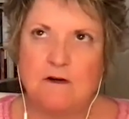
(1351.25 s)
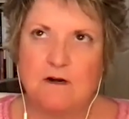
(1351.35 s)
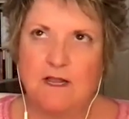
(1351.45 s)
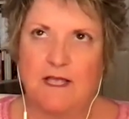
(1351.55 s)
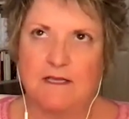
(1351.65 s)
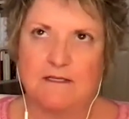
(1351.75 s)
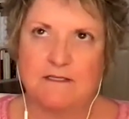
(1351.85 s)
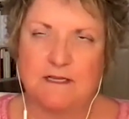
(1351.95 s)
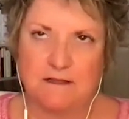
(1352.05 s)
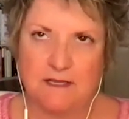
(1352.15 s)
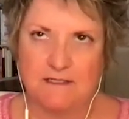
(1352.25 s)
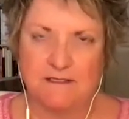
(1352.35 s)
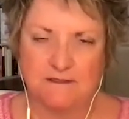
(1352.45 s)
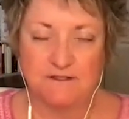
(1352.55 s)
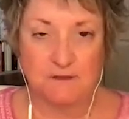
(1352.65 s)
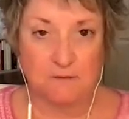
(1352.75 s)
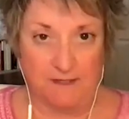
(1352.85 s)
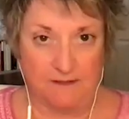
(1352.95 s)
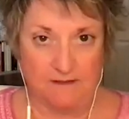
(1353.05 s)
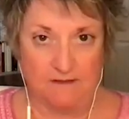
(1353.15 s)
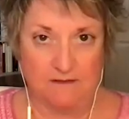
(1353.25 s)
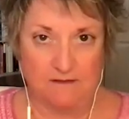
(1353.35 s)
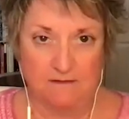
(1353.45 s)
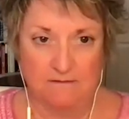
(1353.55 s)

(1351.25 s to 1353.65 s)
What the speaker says: hurricanes in less than 2 weeks.